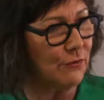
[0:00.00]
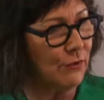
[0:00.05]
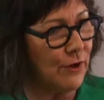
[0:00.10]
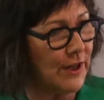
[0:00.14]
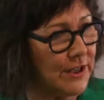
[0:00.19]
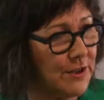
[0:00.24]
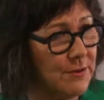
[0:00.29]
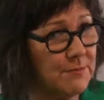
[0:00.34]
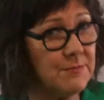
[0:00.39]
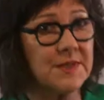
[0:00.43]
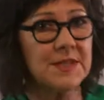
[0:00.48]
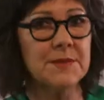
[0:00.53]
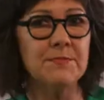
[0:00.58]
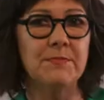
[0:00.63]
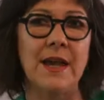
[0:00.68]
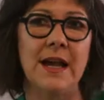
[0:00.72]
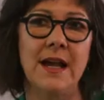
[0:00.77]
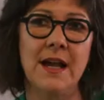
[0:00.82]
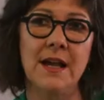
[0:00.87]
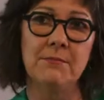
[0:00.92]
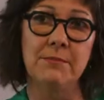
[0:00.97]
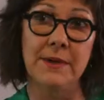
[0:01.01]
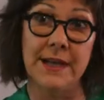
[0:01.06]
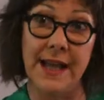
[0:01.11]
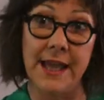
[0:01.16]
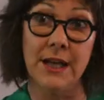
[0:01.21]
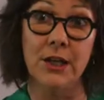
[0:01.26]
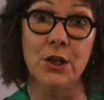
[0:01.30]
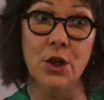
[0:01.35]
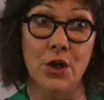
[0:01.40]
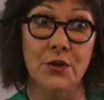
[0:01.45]
freedoms, but I
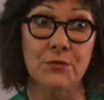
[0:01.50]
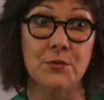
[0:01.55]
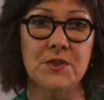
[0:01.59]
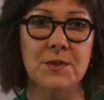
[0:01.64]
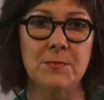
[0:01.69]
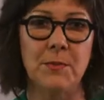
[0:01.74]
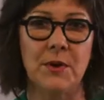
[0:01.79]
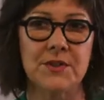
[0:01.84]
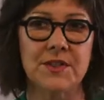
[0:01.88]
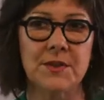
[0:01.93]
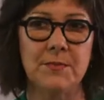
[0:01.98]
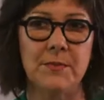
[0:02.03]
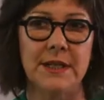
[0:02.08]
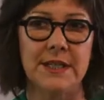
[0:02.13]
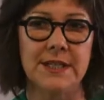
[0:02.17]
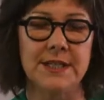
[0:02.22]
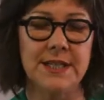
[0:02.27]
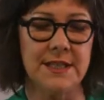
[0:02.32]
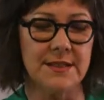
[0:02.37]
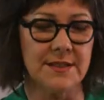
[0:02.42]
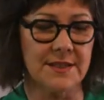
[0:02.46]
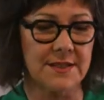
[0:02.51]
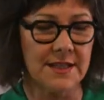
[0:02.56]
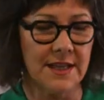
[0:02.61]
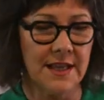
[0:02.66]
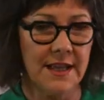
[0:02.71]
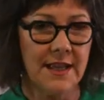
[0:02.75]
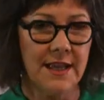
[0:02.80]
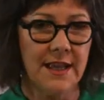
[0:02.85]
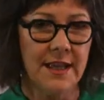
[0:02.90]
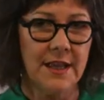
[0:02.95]
had a lot of responsibilities.
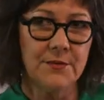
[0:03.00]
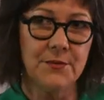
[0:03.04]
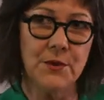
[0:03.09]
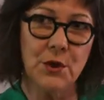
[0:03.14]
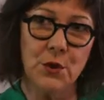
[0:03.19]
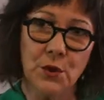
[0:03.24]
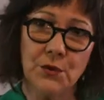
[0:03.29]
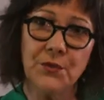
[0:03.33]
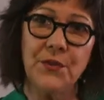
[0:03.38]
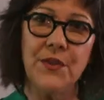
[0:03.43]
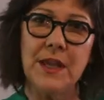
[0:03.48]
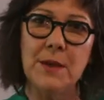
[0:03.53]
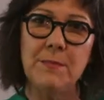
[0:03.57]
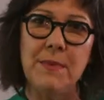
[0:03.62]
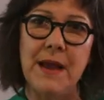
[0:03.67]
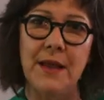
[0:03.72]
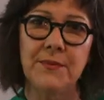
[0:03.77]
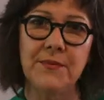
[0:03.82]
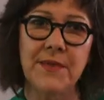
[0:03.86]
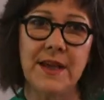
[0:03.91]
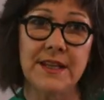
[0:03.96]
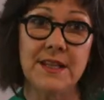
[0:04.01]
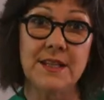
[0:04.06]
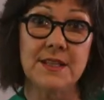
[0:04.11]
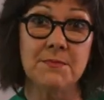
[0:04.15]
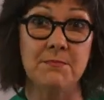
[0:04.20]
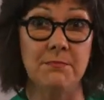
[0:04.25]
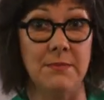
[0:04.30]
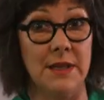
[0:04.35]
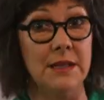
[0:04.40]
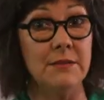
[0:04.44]
The good thing about that
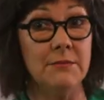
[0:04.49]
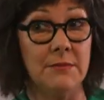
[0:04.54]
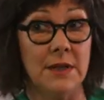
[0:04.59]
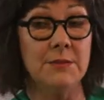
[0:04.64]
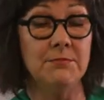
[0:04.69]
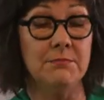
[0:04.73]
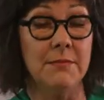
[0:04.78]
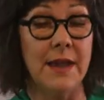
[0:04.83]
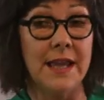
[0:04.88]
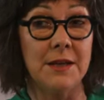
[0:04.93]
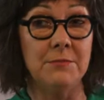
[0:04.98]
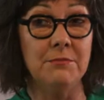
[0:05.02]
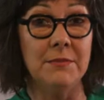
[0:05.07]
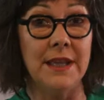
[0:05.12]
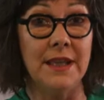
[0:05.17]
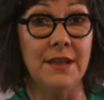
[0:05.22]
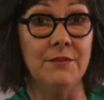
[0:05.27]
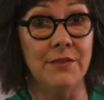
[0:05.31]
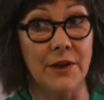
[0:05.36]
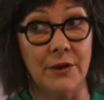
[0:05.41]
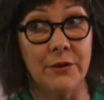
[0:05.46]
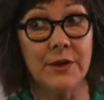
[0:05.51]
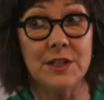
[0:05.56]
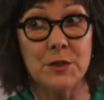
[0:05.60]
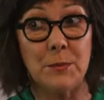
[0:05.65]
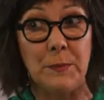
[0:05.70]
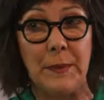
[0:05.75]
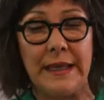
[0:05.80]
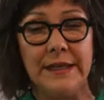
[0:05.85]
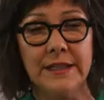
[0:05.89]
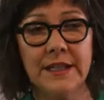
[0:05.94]
is it made me very
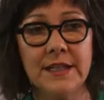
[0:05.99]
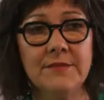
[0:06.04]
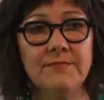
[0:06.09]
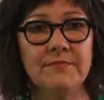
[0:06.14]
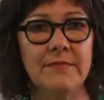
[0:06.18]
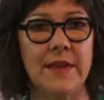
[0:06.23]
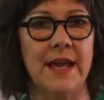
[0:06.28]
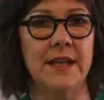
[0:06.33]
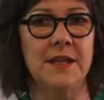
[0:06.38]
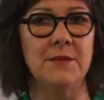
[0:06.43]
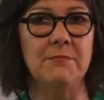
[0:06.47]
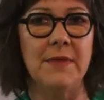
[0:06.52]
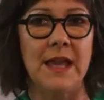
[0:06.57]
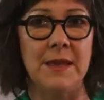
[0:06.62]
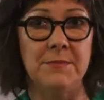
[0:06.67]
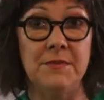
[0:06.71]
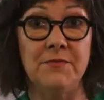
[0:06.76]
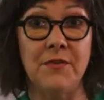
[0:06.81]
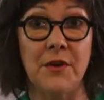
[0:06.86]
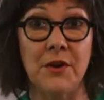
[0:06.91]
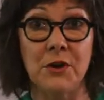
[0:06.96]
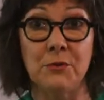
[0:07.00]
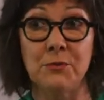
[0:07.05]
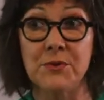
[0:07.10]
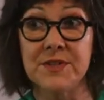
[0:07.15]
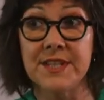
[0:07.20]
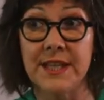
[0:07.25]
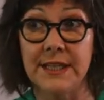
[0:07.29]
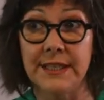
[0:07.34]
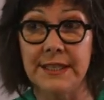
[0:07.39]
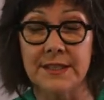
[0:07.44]
independent and it made me very
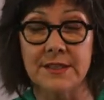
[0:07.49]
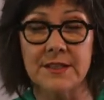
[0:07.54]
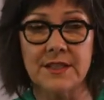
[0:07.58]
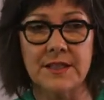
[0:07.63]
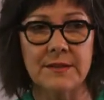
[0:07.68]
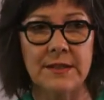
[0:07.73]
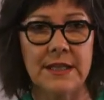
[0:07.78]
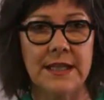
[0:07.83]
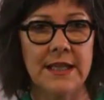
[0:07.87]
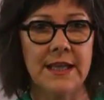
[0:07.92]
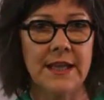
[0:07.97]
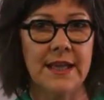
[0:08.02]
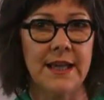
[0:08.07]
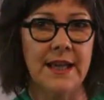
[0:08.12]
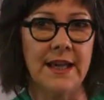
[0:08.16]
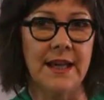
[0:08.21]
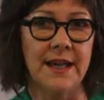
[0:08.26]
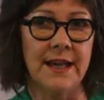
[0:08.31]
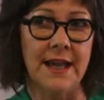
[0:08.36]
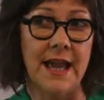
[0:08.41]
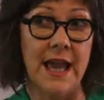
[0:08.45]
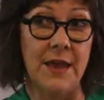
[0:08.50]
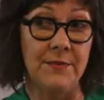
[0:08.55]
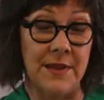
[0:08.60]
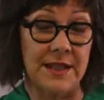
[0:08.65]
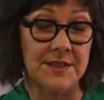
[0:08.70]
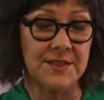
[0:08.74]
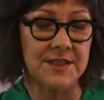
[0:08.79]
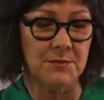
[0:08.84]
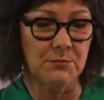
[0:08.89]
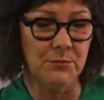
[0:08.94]
resilient. And
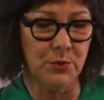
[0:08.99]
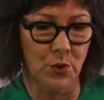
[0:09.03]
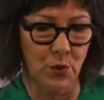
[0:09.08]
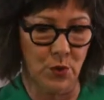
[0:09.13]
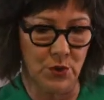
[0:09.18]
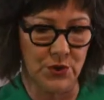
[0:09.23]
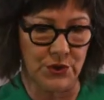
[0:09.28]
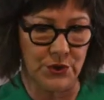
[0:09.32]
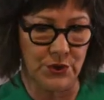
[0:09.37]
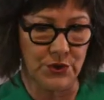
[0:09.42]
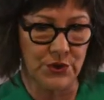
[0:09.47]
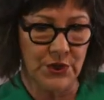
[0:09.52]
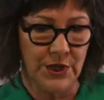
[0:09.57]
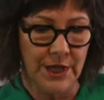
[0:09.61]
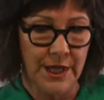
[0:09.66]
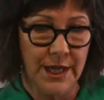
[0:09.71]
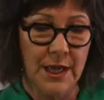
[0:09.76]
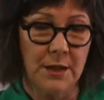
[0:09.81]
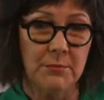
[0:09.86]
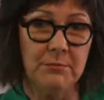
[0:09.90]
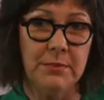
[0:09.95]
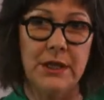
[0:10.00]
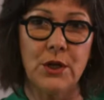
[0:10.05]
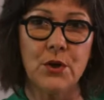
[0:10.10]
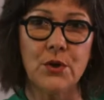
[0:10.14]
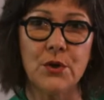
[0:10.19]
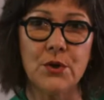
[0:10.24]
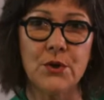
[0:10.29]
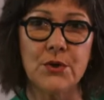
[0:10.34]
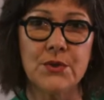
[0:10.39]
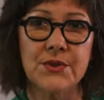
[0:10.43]
that's important
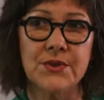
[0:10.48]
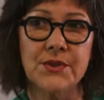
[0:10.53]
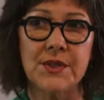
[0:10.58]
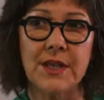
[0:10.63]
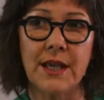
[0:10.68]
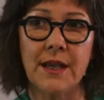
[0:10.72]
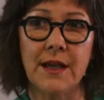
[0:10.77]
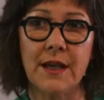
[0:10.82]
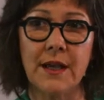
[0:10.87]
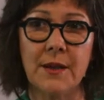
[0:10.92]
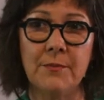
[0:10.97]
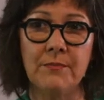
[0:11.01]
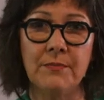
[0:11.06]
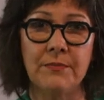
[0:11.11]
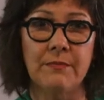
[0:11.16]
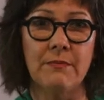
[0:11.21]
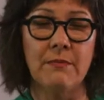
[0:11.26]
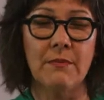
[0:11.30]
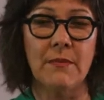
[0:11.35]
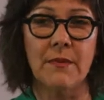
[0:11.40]
because I